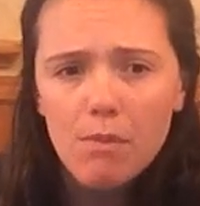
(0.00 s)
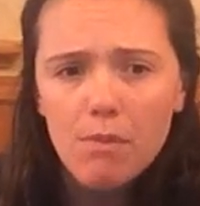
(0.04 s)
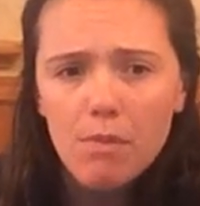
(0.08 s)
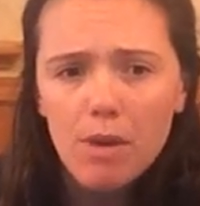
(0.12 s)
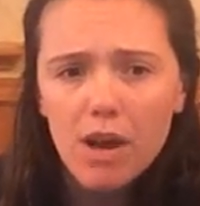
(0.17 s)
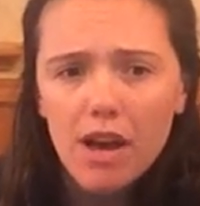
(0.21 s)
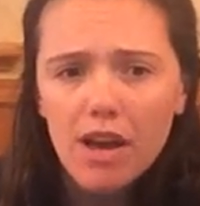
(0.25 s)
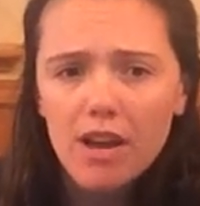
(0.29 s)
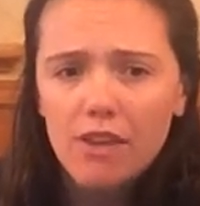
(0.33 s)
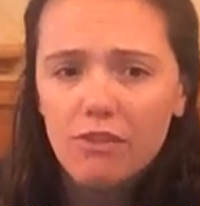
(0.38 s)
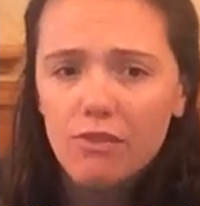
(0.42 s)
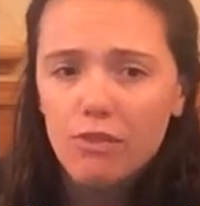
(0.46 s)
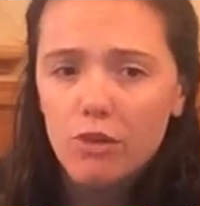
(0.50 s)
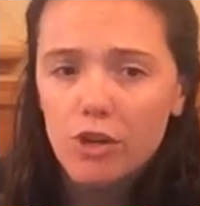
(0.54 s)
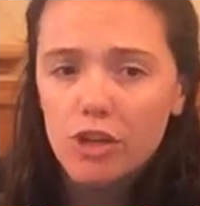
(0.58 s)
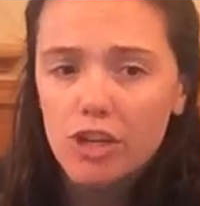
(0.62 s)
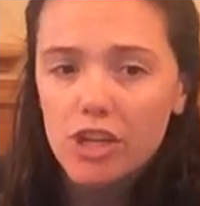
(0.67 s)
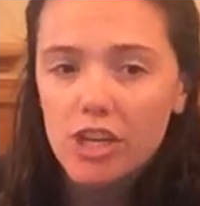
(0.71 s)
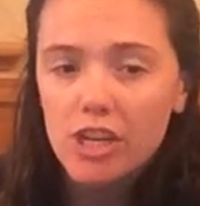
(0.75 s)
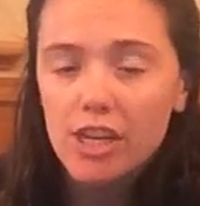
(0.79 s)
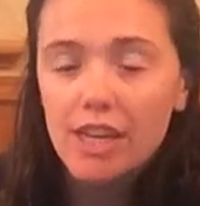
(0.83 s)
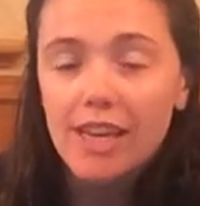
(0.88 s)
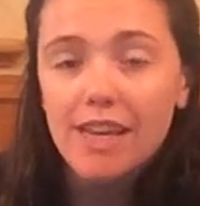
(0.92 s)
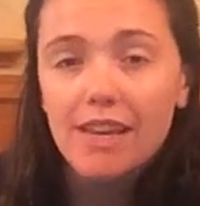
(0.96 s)
But
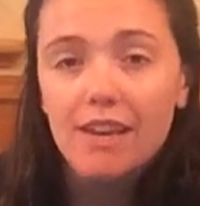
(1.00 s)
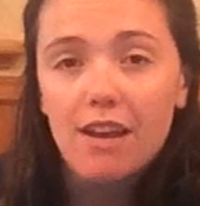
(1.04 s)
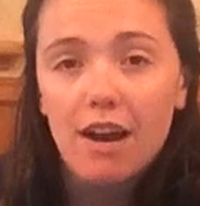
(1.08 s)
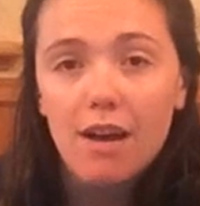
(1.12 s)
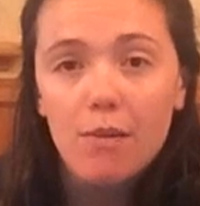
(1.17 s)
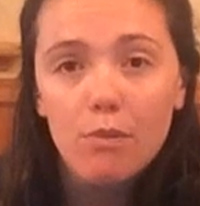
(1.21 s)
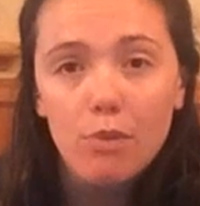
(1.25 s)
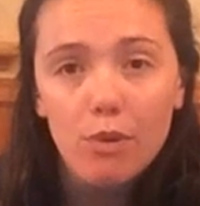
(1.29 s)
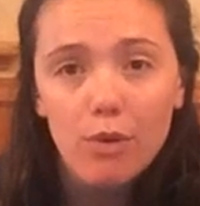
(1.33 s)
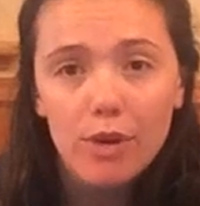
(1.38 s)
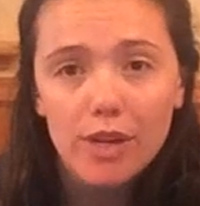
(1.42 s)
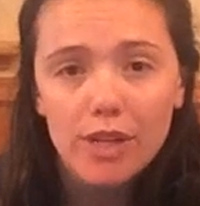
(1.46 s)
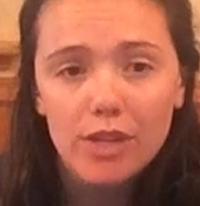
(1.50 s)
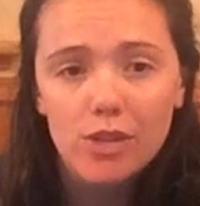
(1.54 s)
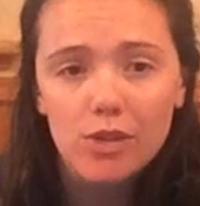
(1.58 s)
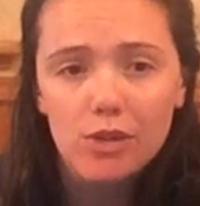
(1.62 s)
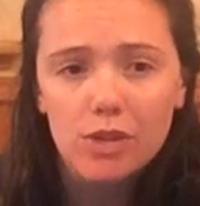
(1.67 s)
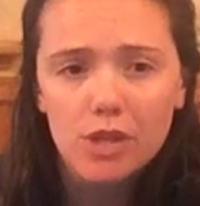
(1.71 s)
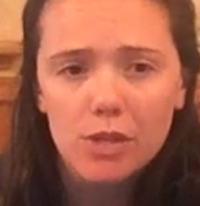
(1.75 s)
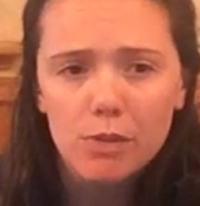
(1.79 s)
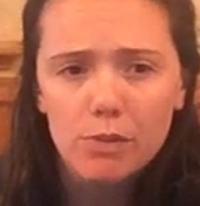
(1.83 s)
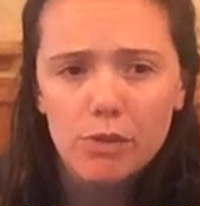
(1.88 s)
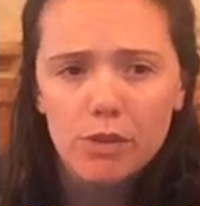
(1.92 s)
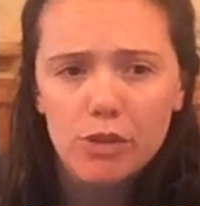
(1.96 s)
unfortunately, non-point
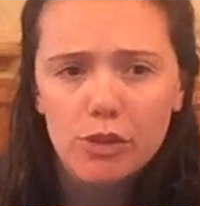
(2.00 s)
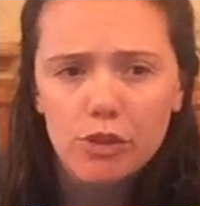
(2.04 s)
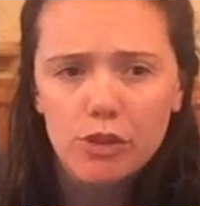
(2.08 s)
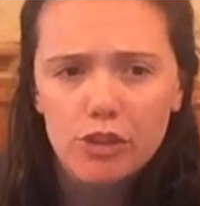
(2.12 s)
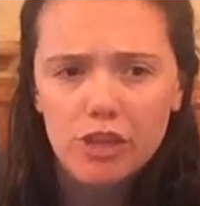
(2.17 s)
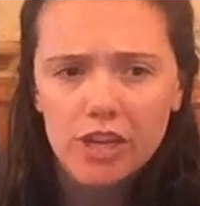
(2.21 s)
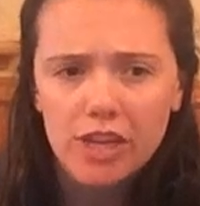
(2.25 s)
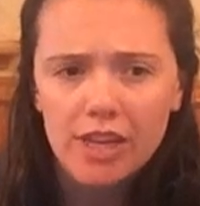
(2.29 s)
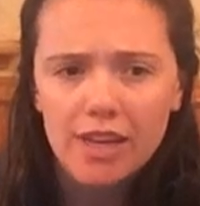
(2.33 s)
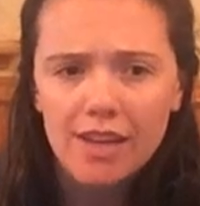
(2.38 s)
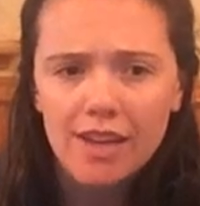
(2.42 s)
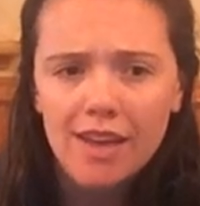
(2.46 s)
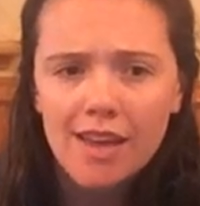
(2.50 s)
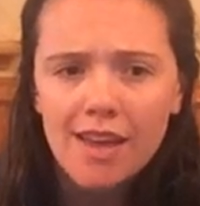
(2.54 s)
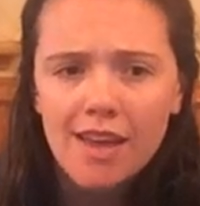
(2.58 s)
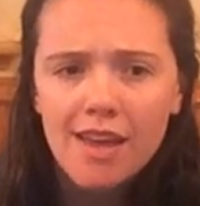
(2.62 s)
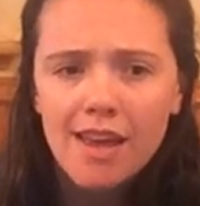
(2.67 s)
source pollution